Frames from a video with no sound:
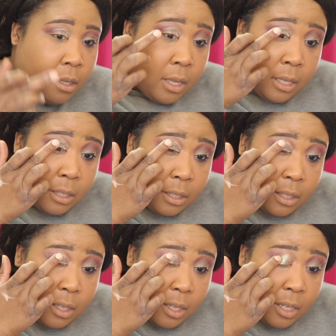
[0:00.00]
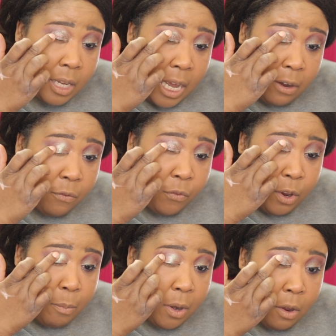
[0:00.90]
You got to
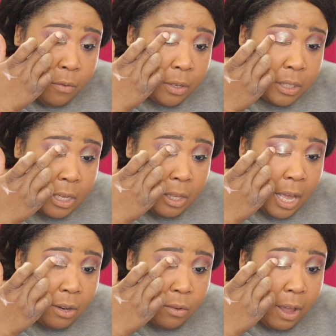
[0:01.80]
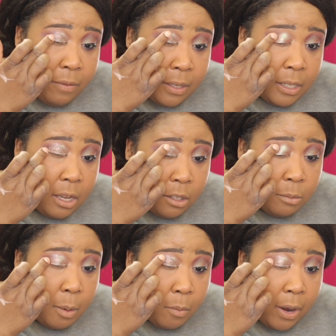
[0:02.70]
flip it over to see. I don't have these colors
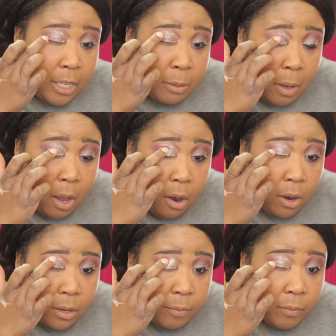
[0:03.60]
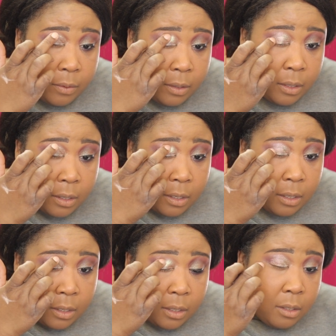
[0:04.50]
memorized by heart.
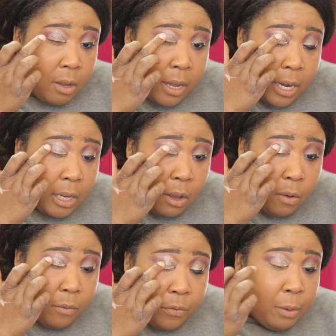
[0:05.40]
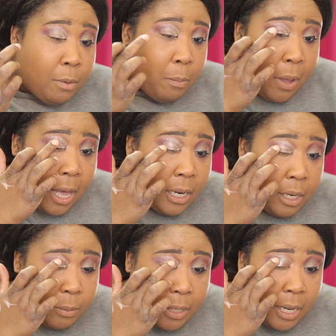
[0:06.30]
I got to go and flip the palette
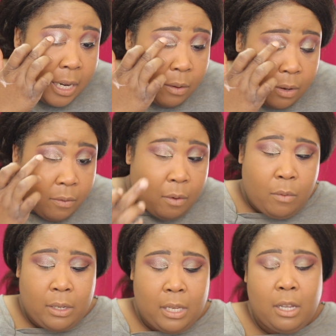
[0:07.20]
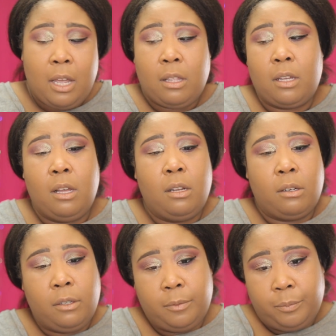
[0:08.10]
upside down whenever I want to tell y'all the
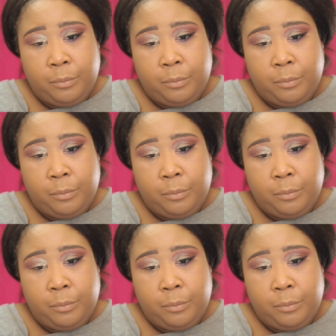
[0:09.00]
color.